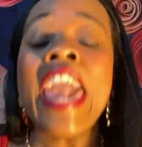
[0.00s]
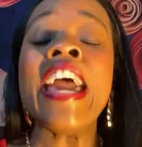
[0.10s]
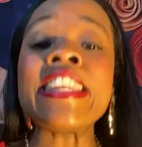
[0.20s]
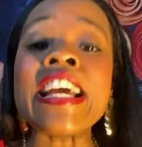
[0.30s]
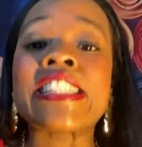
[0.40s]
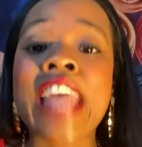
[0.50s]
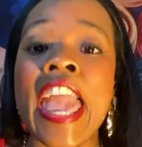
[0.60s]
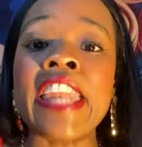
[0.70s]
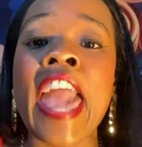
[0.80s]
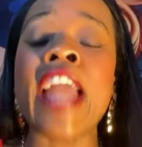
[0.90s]
in this day
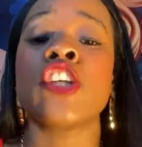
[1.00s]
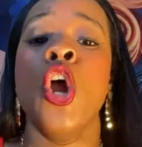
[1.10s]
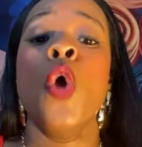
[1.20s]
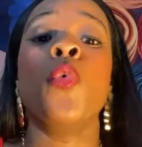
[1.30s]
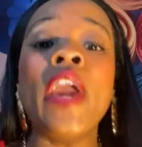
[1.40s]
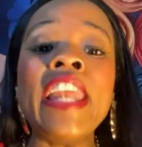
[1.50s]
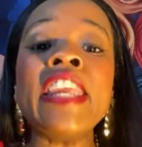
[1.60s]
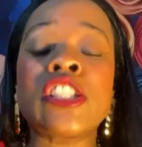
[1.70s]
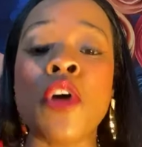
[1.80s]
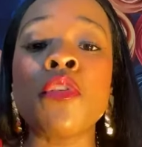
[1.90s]
and age we
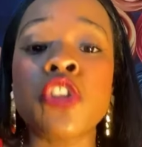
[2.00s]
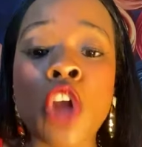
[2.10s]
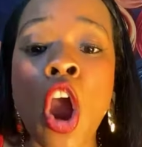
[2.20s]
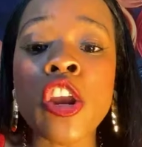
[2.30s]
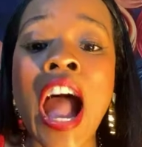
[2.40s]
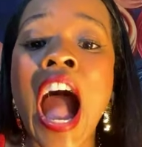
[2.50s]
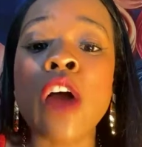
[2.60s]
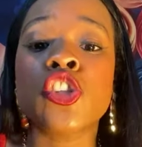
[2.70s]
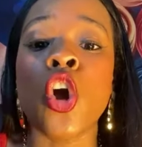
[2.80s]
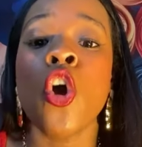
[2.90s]
need to learn how
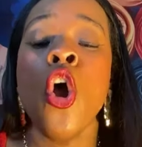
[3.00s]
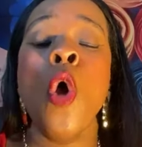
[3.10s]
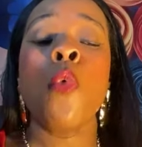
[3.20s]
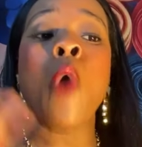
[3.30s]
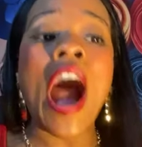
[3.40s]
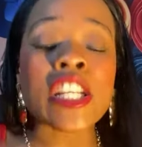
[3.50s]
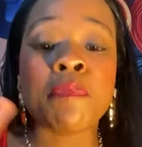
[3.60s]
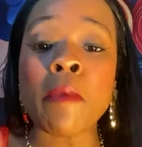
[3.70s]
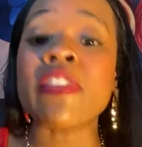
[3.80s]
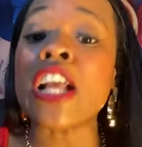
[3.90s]
to watch
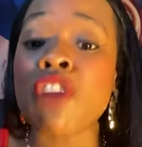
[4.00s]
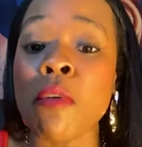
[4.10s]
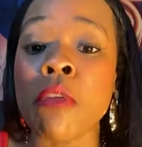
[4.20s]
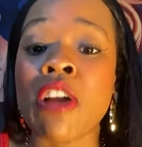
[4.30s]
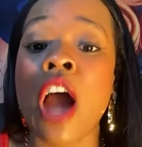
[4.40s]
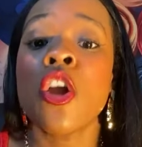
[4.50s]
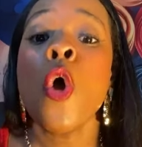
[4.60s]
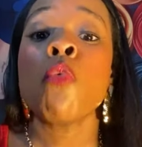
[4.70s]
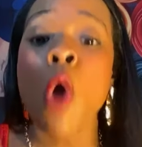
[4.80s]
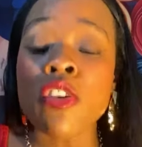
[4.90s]
people that's why I'm oh of god
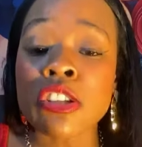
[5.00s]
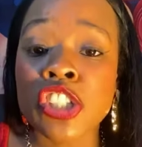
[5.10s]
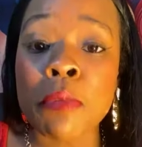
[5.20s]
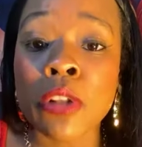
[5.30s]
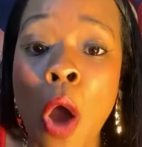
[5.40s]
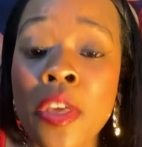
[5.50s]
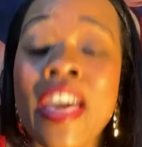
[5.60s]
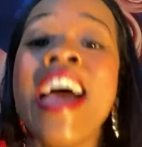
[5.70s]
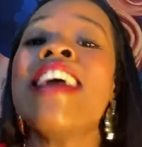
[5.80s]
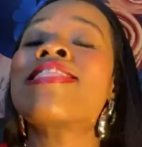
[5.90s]
wolves she sheep it?
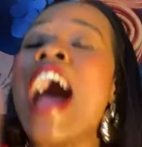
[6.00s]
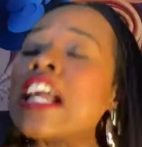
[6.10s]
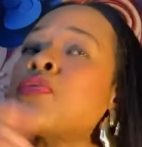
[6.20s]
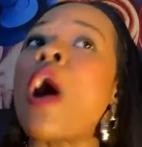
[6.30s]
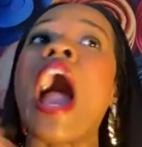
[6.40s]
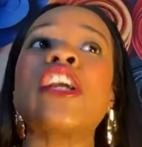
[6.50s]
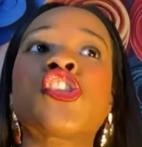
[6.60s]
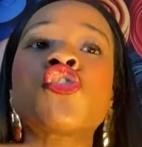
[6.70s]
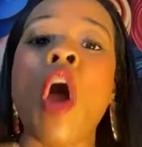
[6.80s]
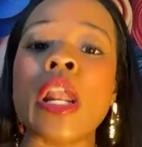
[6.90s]
that's why i
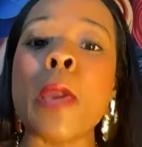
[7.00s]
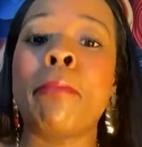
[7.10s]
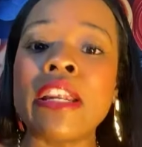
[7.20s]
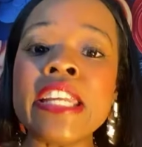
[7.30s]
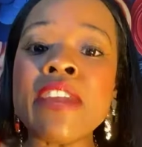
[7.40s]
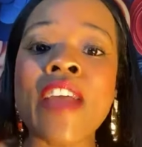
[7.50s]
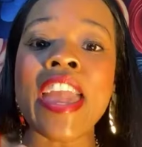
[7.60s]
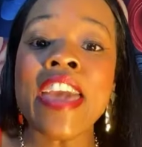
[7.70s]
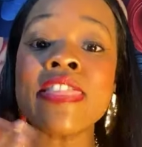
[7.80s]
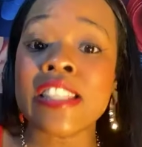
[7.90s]
strongly believe that
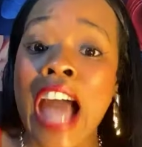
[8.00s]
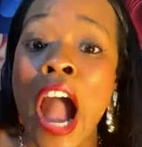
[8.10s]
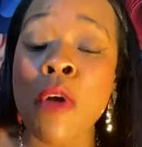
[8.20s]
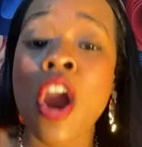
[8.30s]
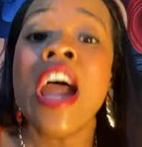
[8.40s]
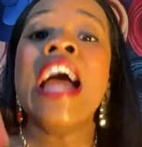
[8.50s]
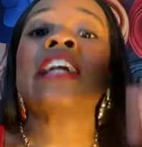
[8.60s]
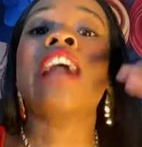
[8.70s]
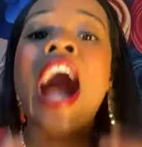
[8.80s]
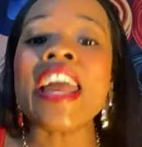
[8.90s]
in this hour
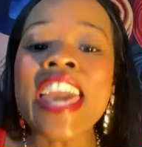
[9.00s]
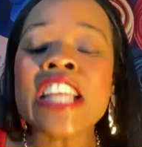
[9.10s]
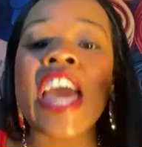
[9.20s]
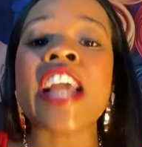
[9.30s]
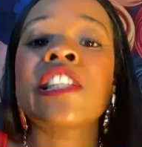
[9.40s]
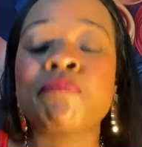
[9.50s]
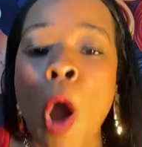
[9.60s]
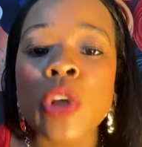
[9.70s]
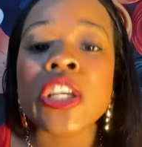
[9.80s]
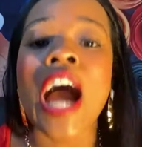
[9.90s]
god is
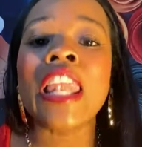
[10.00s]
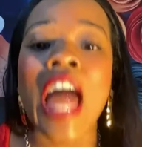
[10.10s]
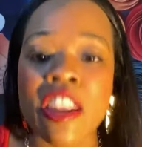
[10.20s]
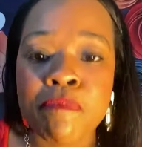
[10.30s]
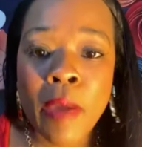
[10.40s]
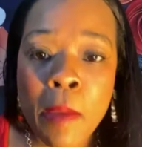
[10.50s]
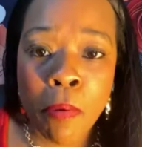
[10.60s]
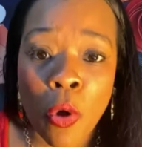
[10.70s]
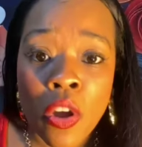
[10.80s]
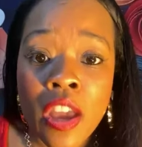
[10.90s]
exposing a lot of
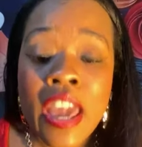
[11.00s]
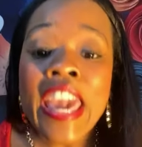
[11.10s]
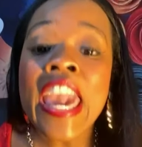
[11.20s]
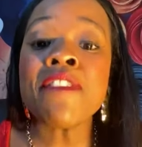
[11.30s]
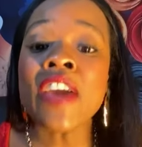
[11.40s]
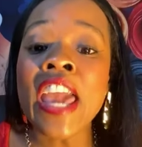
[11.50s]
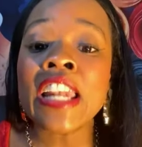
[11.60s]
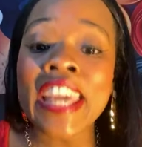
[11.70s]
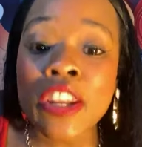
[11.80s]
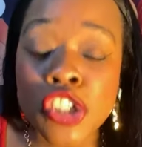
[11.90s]
people even
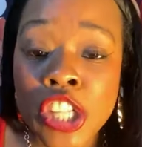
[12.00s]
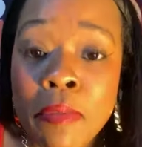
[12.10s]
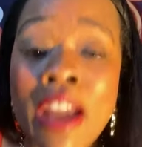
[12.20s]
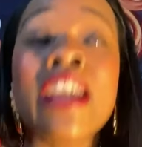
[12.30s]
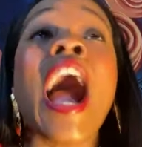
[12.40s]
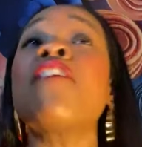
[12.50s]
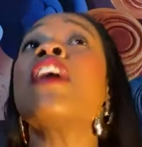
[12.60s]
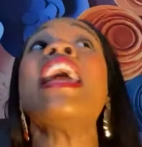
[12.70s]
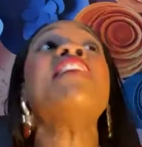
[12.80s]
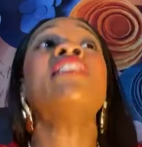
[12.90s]
in leadership and god
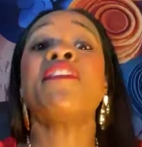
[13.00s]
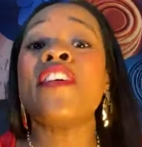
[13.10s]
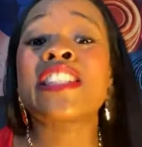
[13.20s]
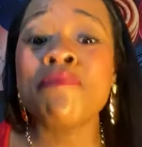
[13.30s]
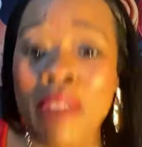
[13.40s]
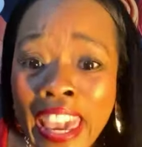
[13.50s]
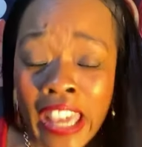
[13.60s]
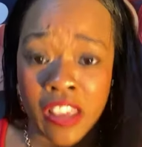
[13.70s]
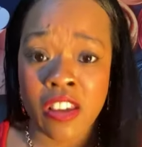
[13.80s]
even if it's me